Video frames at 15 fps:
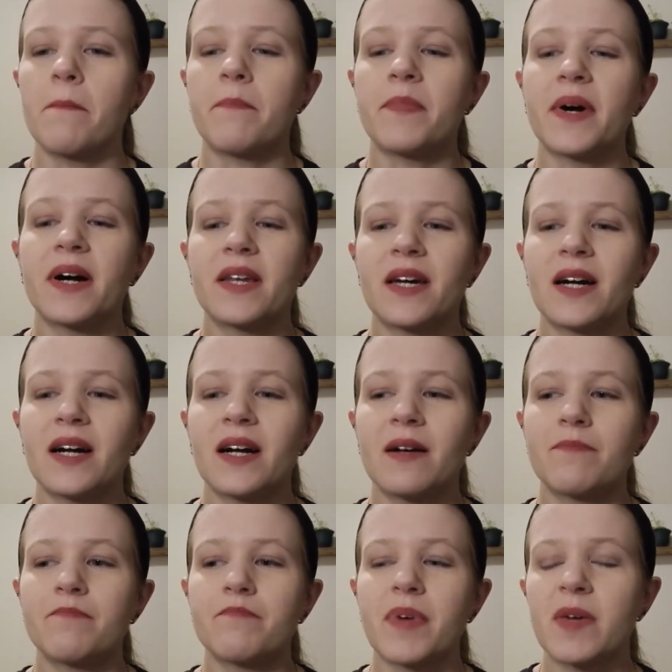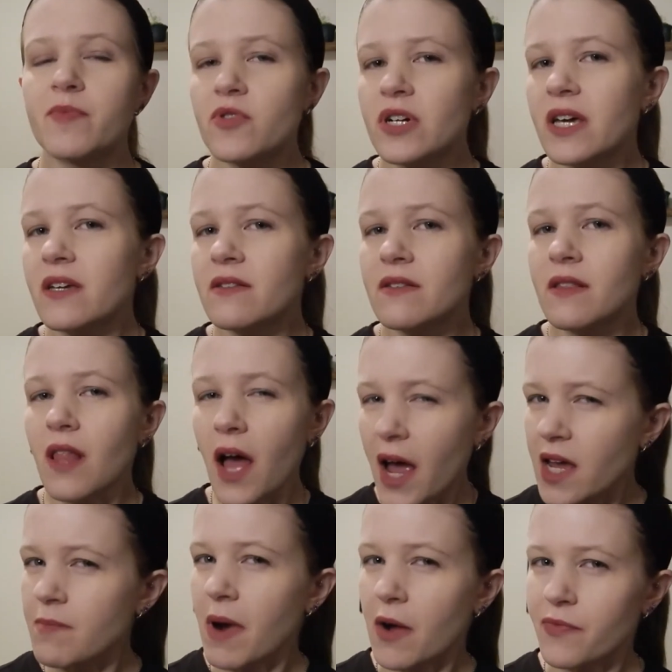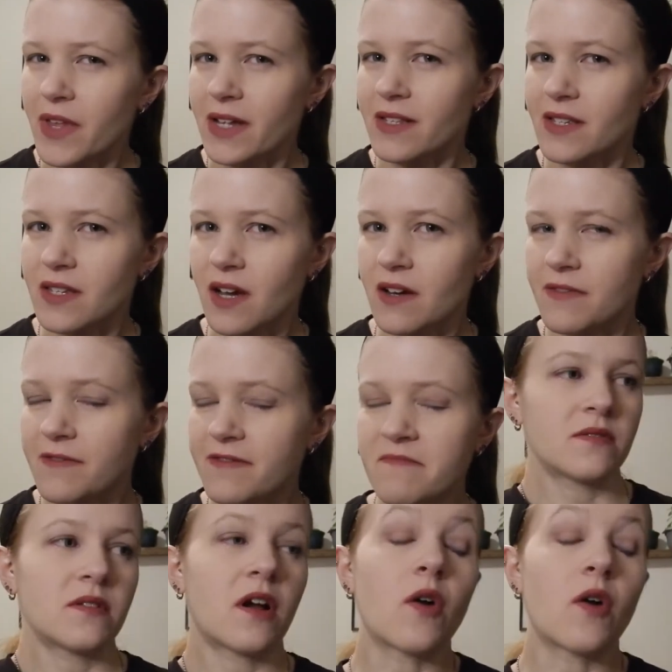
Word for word: but people can lie about that stuff.